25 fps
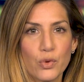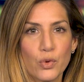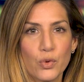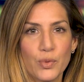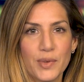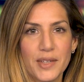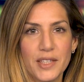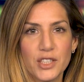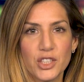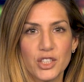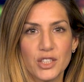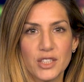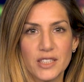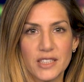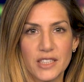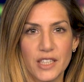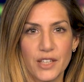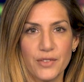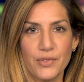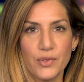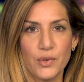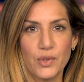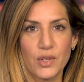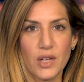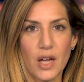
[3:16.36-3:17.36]
Norwegian
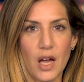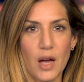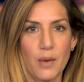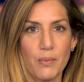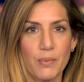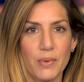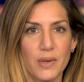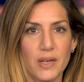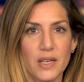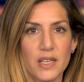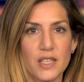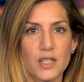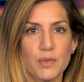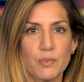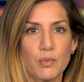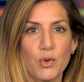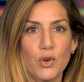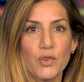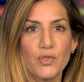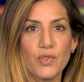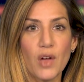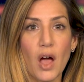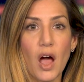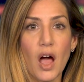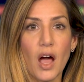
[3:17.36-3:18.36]
seafood companies
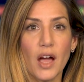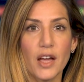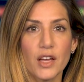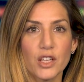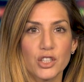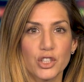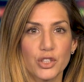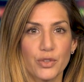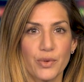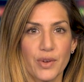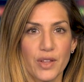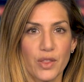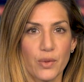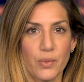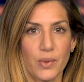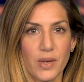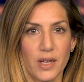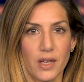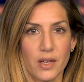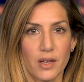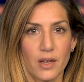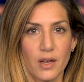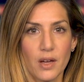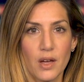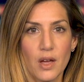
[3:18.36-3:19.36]
moved higher during the
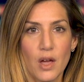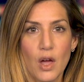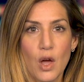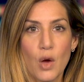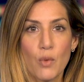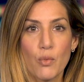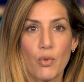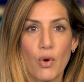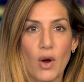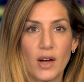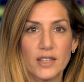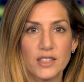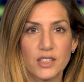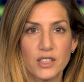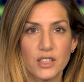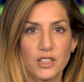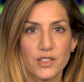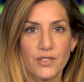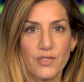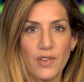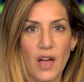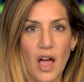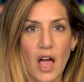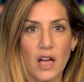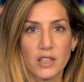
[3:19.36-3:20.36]
week. Prices
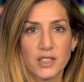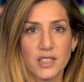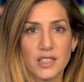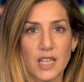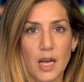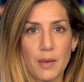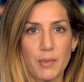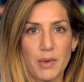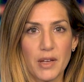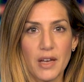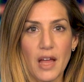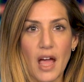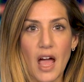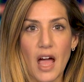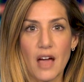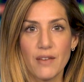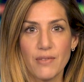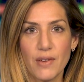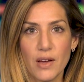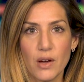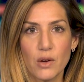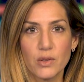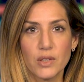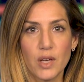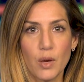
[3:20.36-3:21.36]
of salmon have
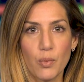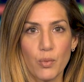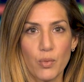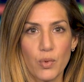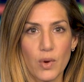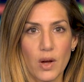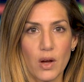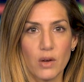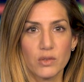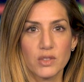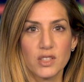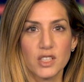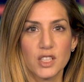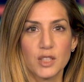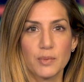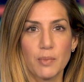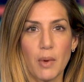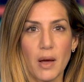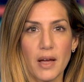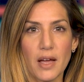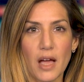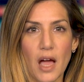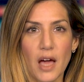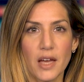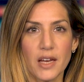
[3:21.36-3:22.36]
held up well
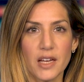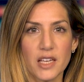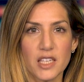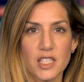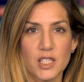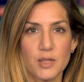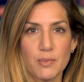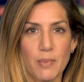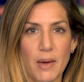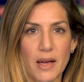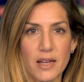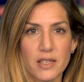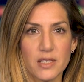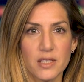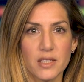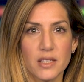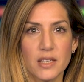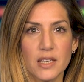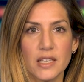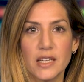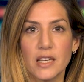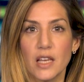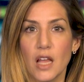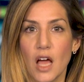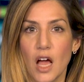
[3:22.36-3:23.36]
despite
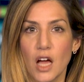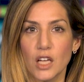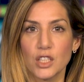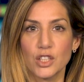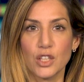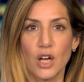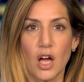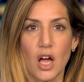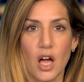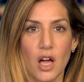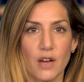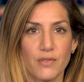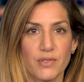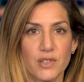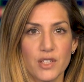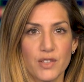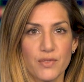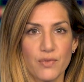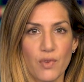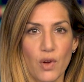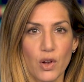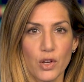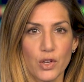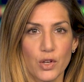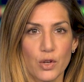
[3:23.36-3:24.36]
unexpectedly large harvest
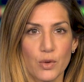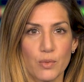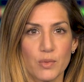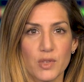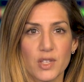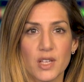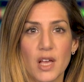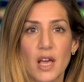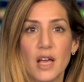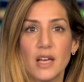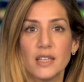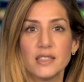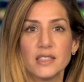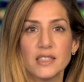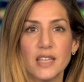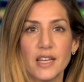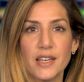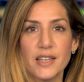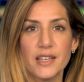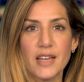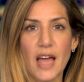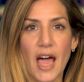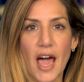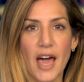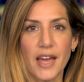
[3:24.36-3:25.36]
volumes, said
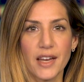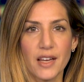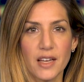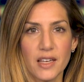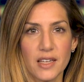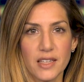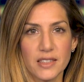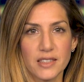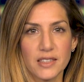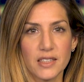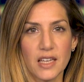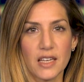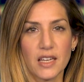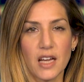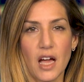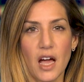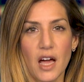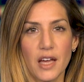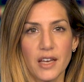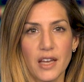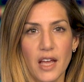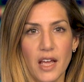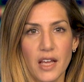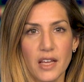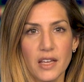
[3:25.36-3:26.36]
an analyst at
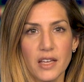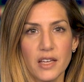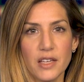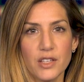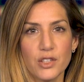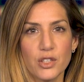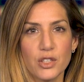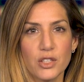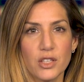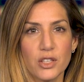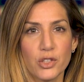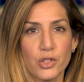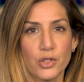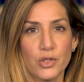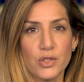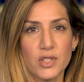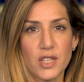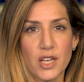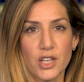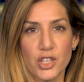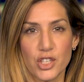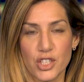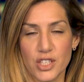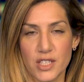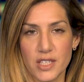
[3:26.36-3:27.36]
Carnegie to the news
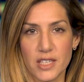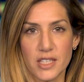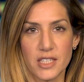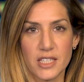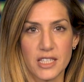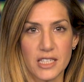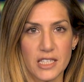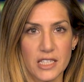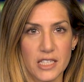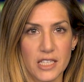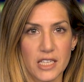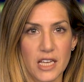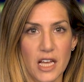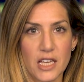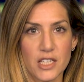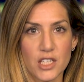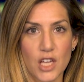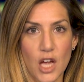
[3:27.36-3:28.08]
agency TDN